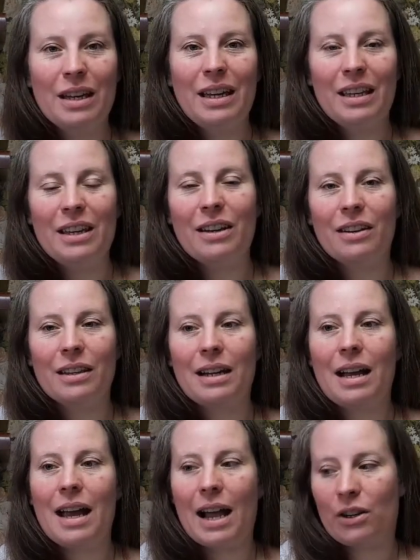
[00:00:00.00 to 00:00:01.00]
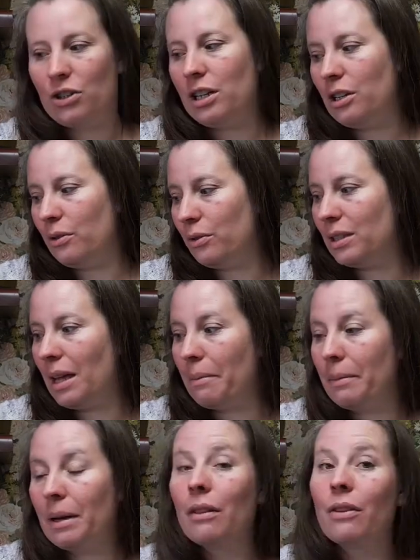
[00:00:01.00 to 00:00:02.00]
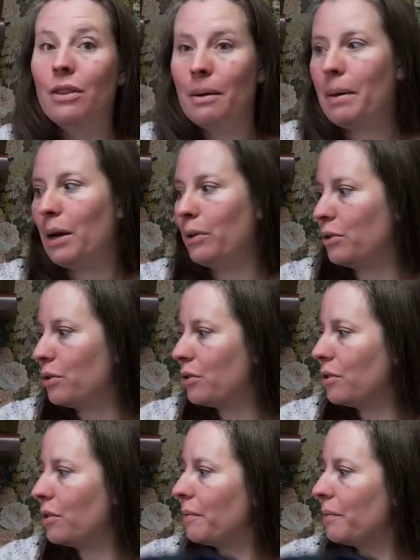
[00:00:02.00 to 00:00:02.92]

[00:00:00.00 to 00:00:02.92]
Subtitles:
year that I actually use them the most.